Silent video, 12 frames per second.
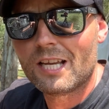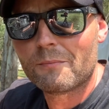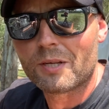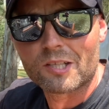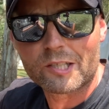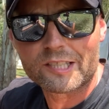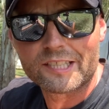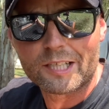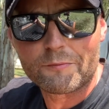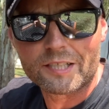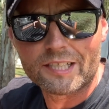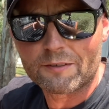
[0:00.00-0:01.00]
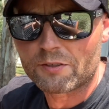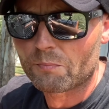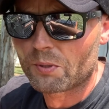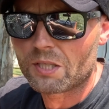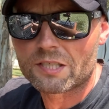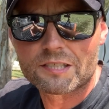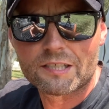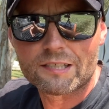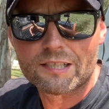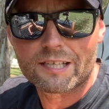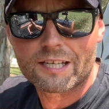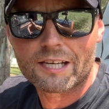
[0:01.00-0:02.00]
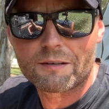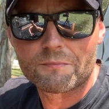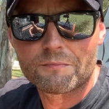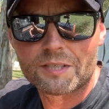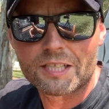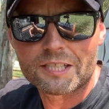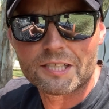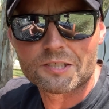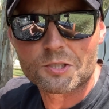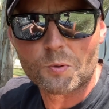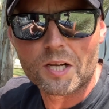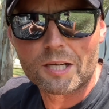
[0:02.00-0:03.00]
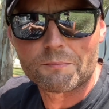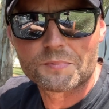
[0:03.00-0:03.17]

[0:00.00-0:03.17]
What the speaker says: but luckily enough I didn't have to pierce it, and it didn't swell up.